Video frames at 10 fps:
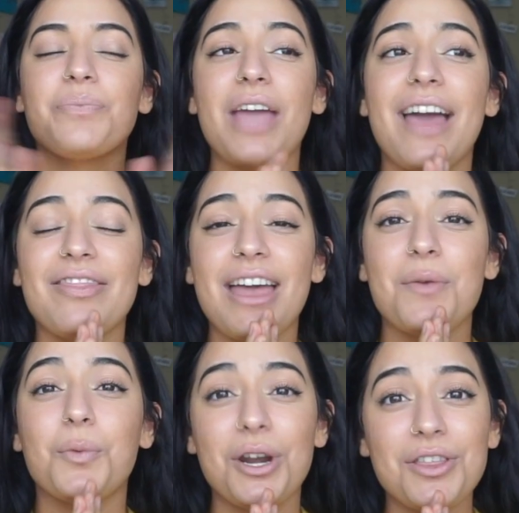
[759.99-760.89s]
And
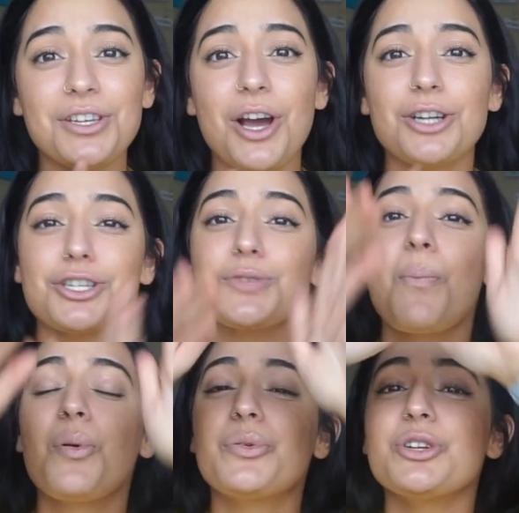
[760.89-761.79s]
then one of the doctors
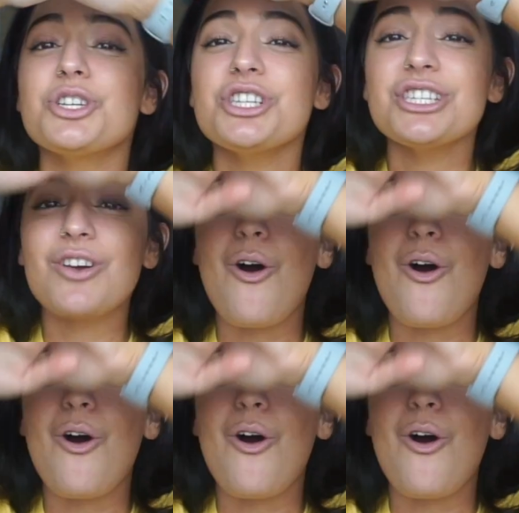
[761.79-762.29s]
pushes